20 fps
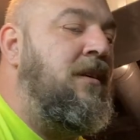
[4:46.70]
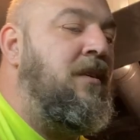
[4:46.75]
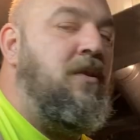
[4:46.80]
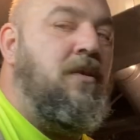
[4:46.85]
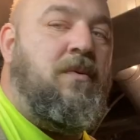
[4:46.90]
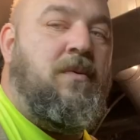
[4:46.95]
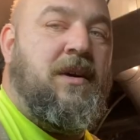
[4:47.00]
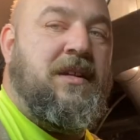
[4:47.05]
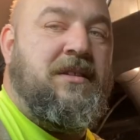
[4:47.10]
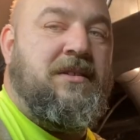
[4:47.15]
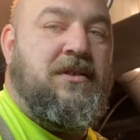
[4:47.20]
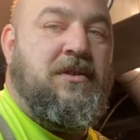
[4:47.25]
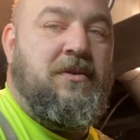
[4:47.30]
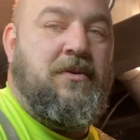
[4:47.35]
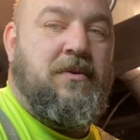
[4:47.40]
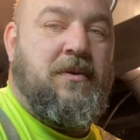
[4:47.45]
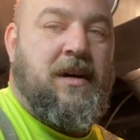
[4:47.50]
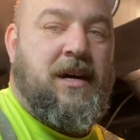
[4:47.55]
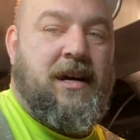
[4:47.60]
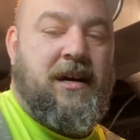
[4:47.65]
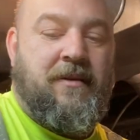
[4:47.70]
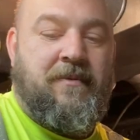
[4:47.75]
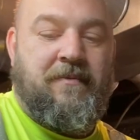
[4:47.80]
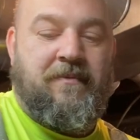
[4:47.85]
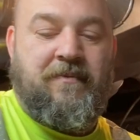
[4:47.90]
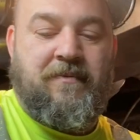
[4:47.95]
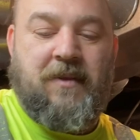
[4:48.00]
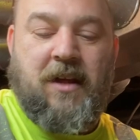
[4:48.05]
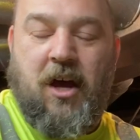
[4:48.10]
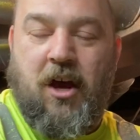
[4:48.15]
want to uh,
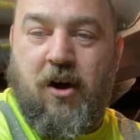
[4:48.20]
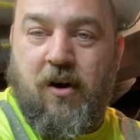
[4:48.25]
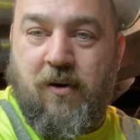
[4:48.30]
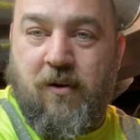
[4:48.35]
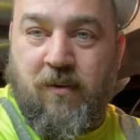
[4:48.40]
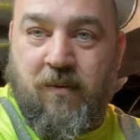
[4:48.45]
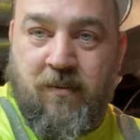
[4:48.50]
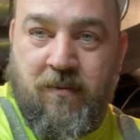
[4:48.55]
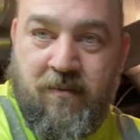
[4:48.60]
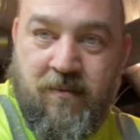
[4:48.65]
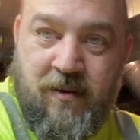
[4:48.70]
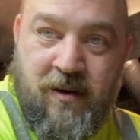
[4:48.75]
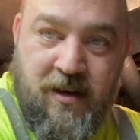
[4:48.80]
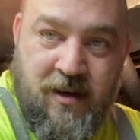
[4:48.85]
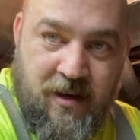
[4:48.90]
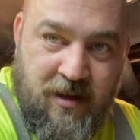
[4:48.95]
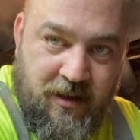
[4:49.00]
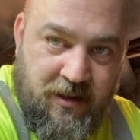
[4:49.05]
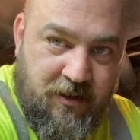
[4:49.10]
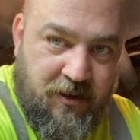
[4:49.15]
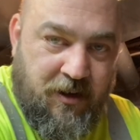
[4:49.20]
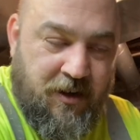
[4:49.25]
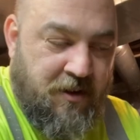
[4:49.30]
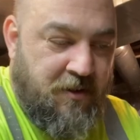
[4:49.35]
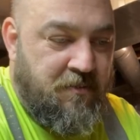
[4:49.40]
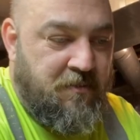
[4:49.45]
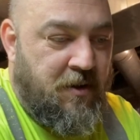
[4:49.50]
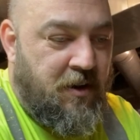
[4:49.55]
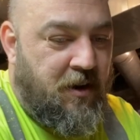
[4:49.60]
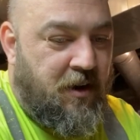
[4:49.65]
hone. You know, a
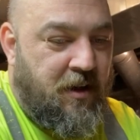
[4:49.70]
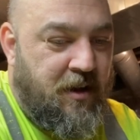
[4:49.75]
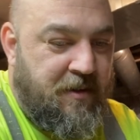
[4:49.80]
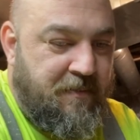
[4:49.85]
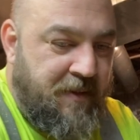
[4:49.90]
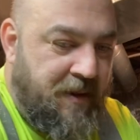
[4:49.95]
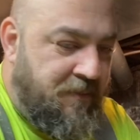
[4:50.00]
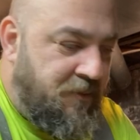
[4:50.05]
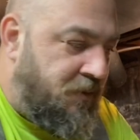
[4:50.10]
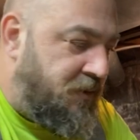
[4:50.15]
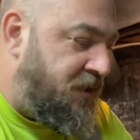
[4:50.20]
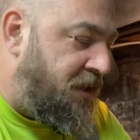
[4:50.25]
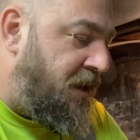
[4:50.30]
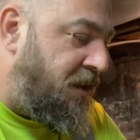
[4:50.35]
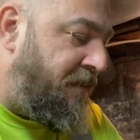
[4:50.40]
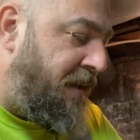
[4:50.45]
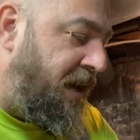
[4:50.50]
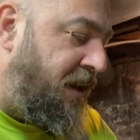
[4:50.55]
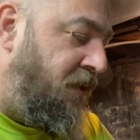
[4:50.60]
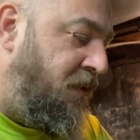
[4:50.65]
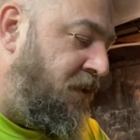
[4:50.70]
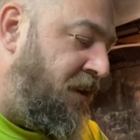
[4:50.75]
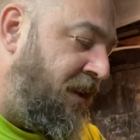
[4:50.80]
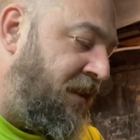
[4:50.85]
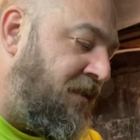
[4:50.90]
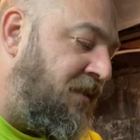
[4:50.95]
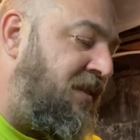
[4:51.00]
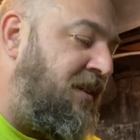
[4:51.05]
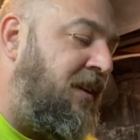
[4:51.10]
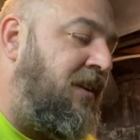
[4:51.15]
lot of people talk about honing
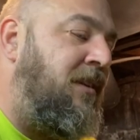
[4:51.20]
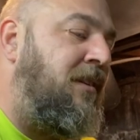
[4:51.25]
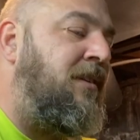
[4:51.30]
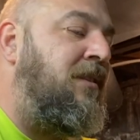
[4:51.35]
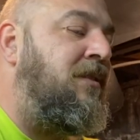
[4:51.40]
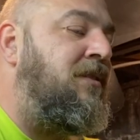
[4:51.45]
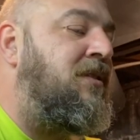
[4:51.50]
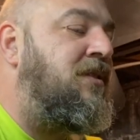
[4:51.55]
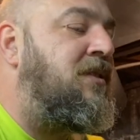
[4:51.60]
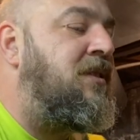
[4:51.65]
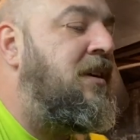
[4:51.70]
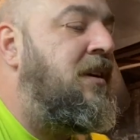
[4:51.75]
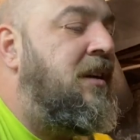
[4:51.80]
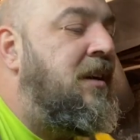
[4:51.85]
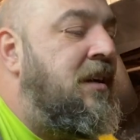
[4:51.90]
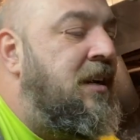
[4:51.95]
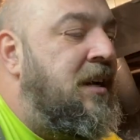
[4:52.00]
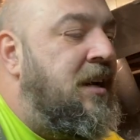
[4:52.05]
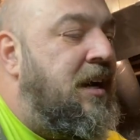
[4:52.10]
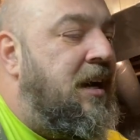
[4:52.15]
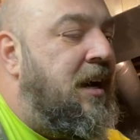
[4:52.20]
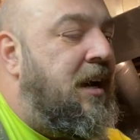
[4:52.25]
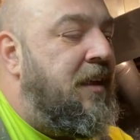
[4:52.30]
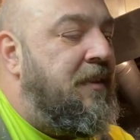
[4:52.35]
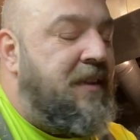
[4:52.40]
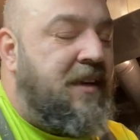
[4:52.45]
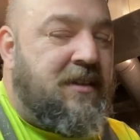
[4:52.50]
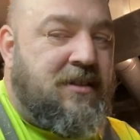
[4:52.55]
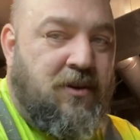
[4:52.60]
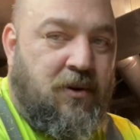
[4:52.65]
their cylinders. Uh,
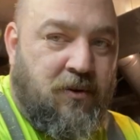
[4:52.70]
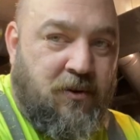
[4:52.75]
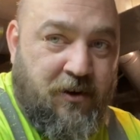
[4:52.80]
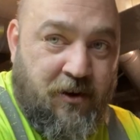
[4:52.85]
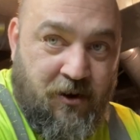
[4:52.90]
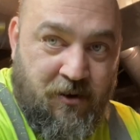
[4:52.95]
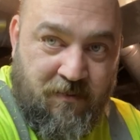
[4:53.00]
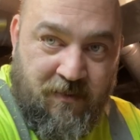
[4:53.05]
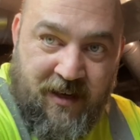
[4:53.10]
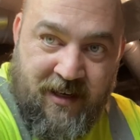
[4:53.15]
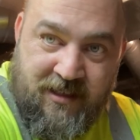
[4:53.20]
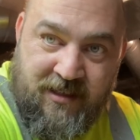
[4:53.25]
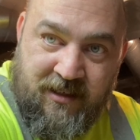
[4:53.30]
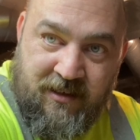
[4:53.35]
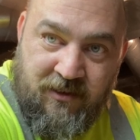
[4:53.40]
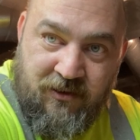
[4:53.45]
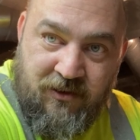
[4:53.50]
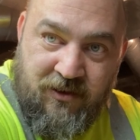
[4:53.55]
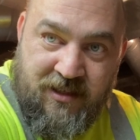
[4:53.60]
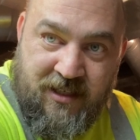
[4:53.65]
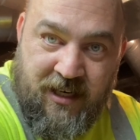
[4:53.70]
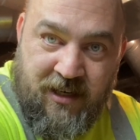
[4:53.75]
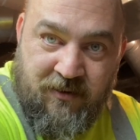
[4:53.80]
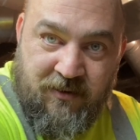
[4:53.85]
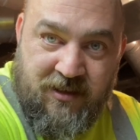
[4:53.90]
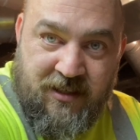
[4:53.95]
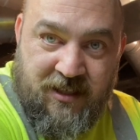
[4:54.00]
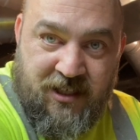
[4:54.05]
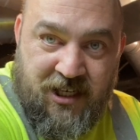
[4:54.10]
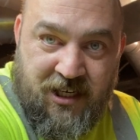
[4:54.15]
these old home light cylinders, I don't
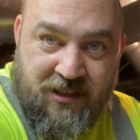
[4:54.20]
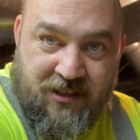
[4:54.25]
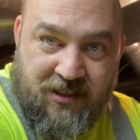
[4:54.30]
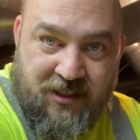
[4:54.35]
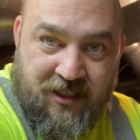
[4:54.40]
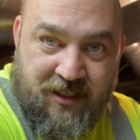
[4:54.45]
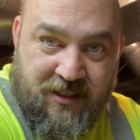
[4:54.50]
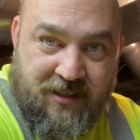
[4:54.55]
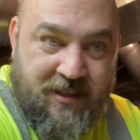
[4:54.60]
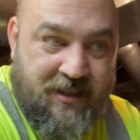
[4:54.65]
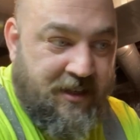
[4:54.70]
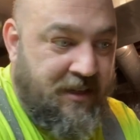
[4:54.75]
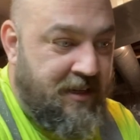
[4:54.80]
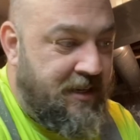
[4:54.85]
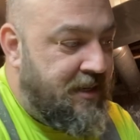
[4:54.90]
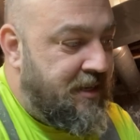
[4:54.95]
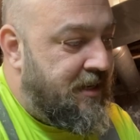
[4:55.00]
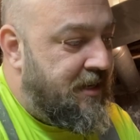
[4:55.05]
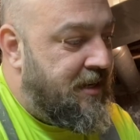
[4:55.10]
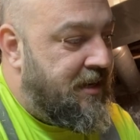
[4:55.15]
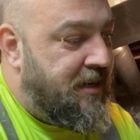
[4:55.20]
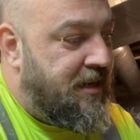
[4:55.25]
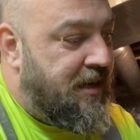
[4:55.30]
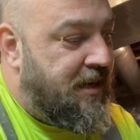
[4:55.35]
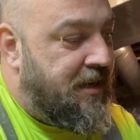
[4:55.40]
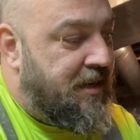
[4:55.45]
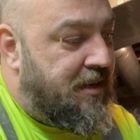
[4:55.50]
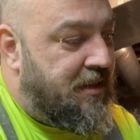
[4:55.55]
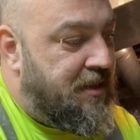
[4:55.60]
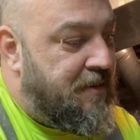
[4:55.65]
suggest it.
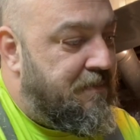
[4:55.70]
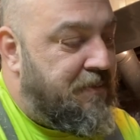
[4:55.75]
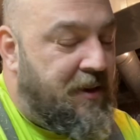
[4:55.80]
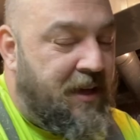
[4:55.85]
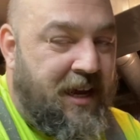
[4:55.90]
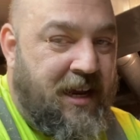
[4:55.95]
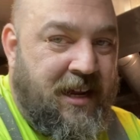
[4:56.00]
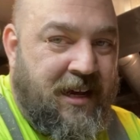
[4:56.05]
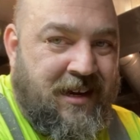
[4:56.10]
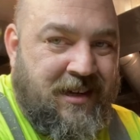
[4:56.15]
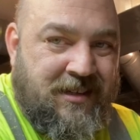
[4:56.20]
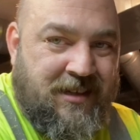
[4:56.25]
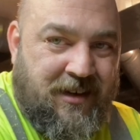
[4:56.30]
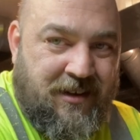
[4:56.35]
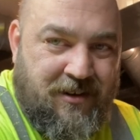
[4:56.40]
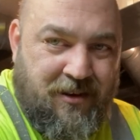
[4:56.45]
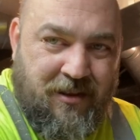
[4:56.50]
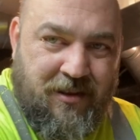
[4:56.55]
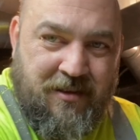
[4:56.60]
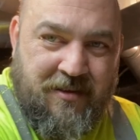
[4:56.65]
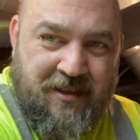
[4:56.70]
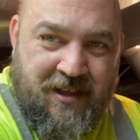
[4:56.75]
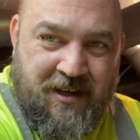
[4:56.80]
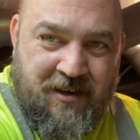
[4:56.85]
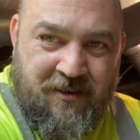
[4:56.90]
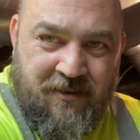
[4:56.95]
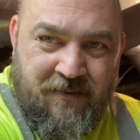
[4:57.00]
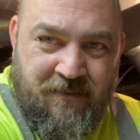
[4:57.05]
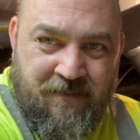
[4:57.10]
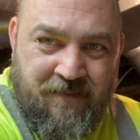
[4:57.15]
Uh, the plating is a little
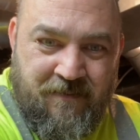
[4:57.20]
thinner